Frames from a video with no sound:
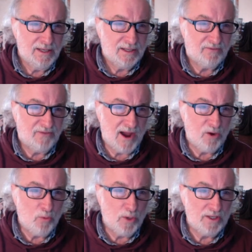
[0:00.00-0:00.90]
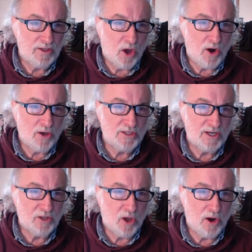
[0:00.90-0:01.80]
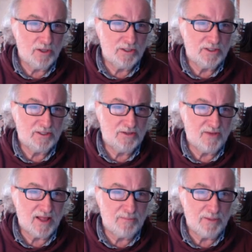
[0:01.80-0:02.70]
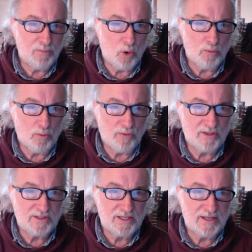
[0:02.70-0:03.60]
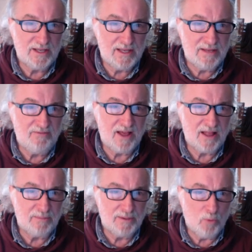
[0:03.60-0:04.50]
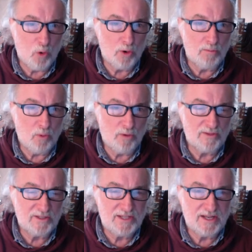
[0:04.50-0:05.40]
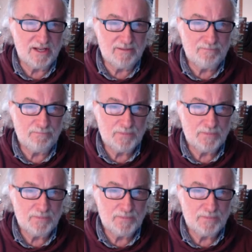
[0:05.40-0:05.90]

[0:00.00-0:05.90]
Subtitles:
The fire would enlarge and enlarge, enveloping more and more of the city.